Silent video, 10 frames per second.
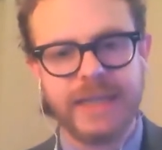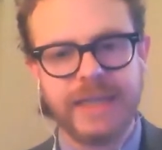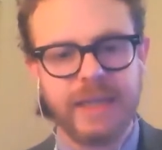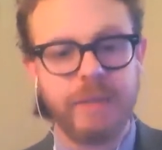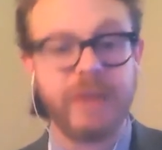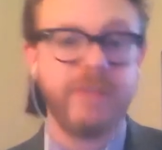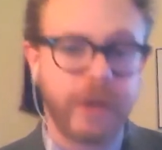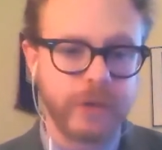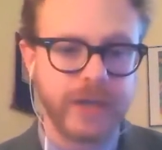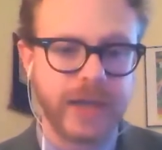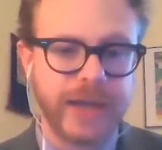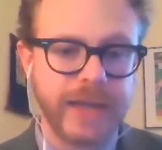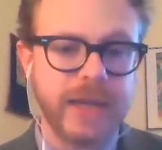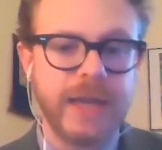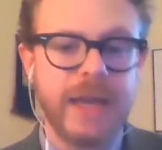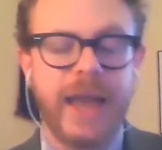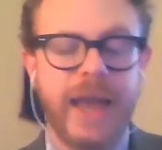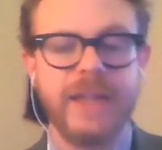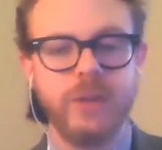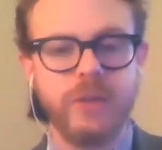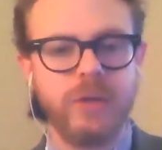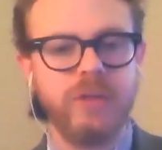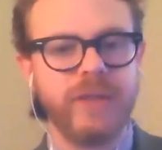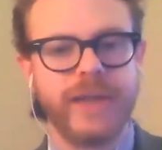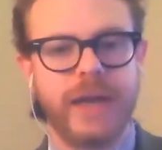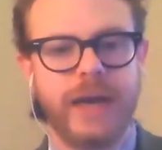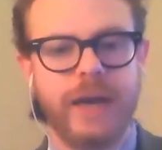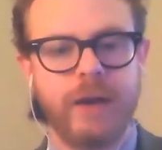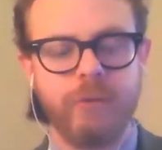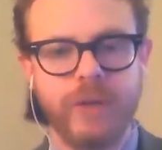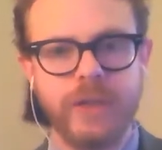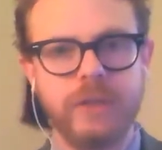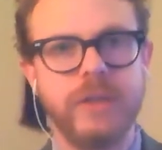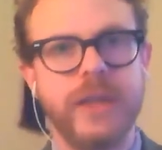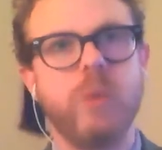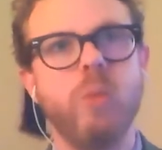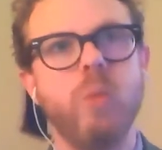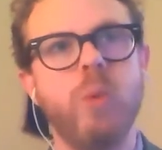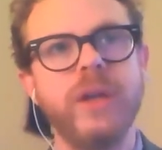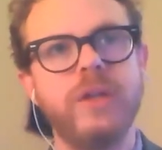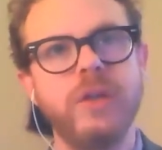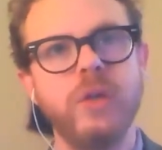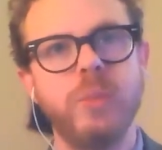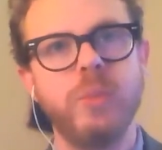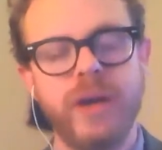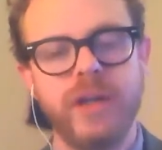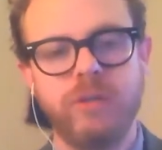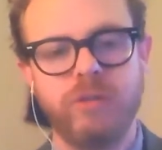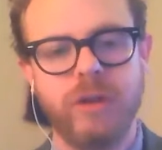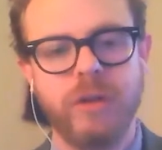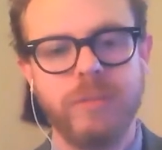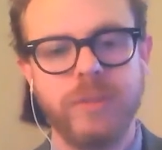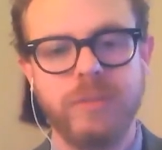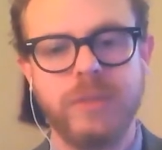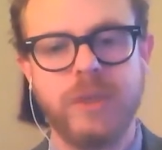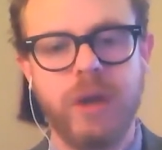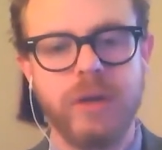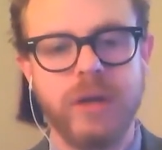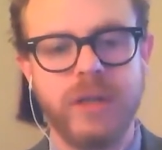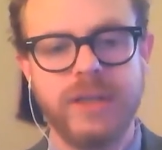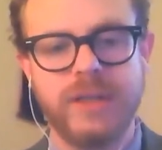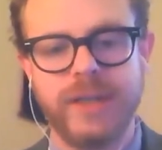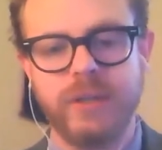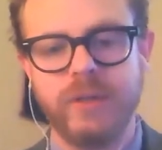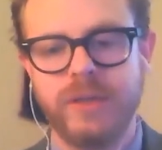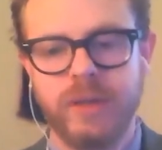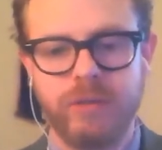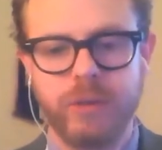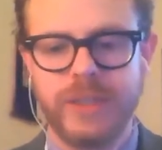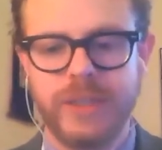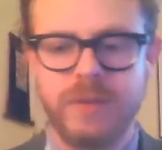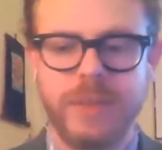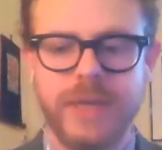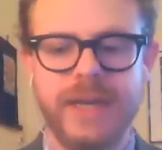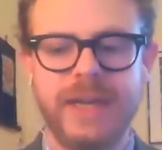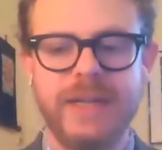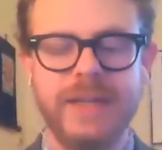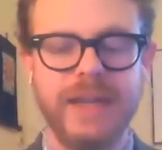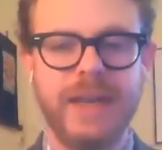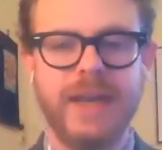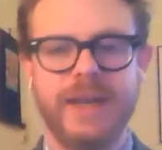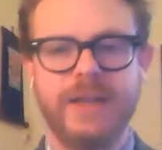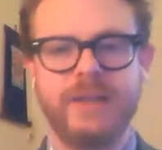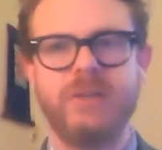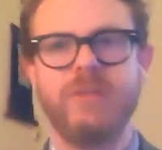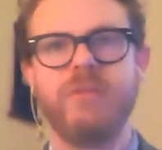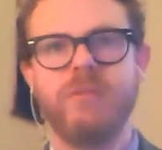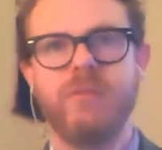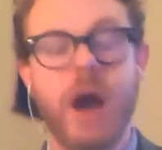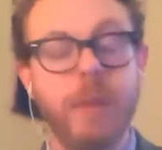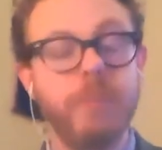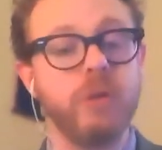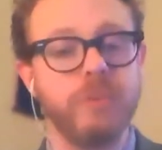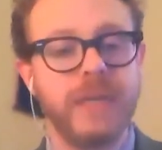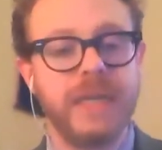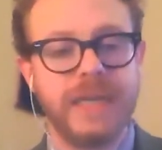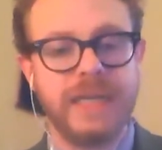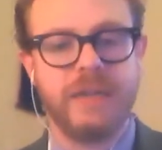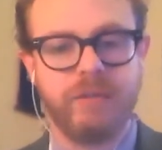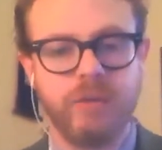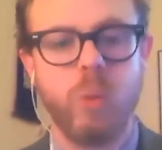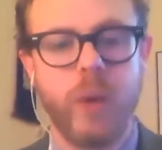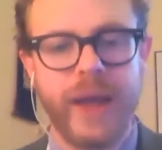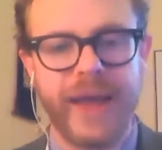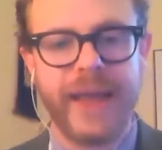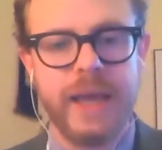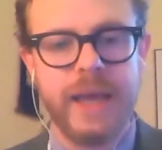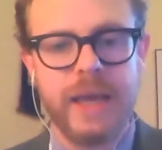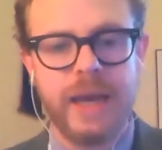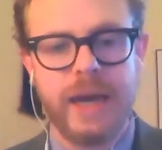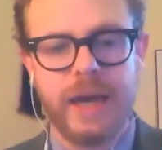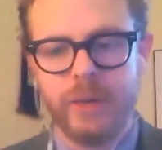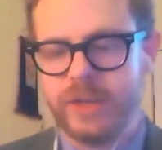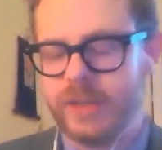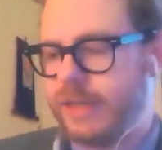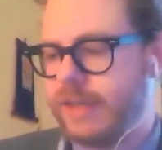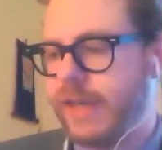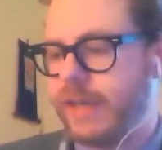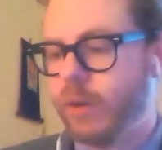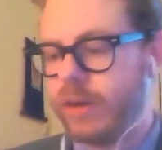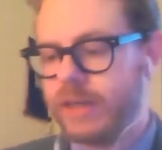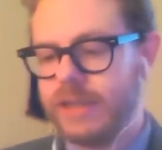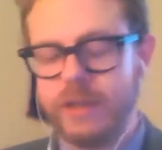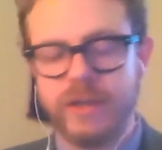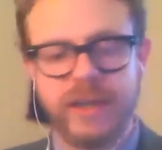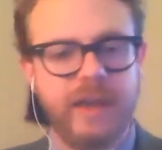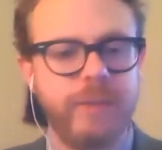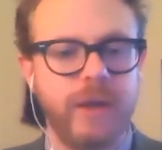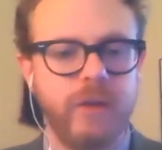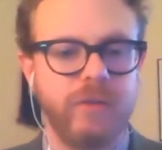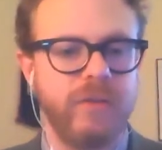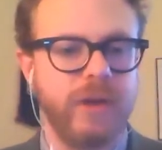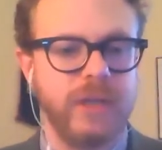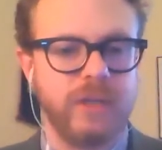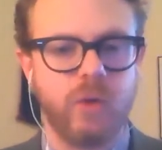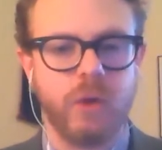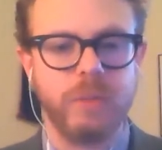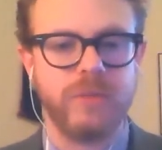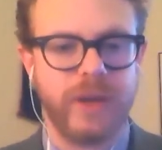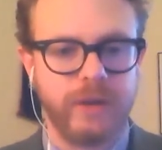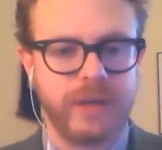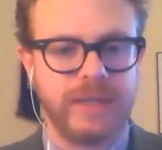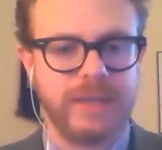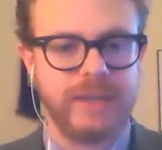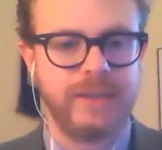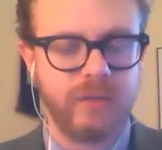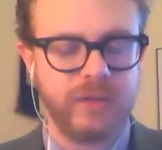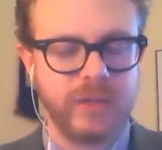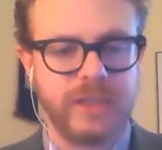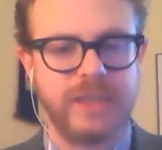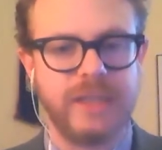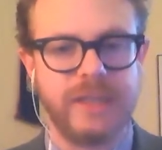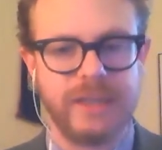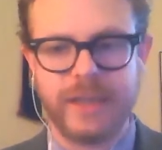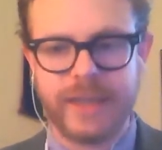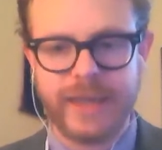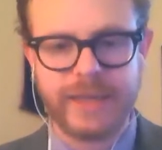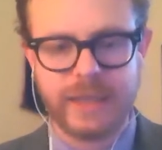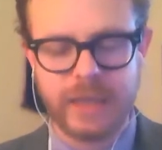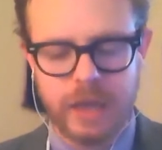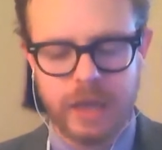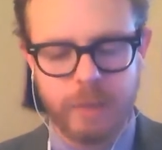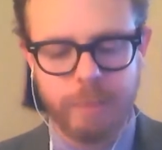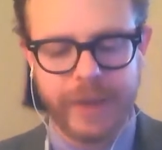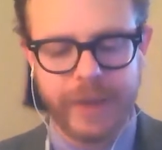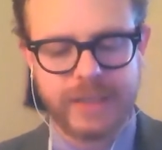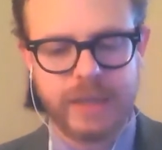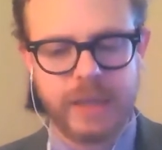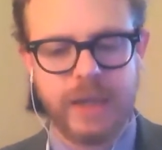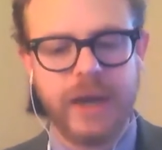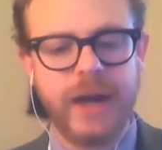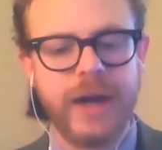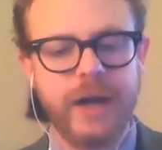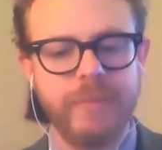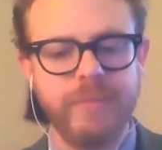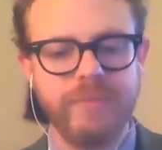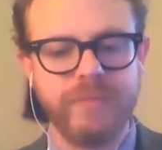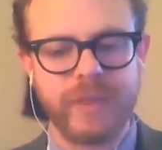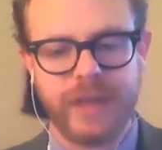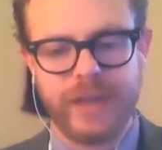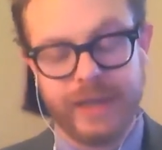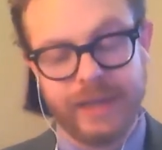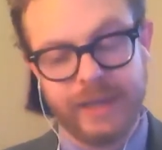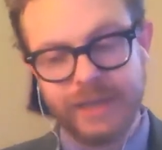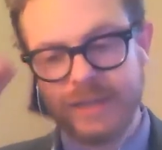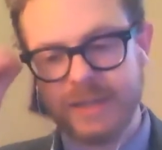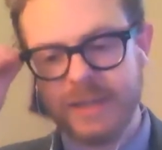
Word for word: and then my father died, and so it was sort of like a real like one-two punch from samsara, the cycle of suffering we seem to be in, and sort of humbled me in a different way. Uh, which is not to say I don't continue to have my own various forms of arrogance and selfishness and things like that, but um, at least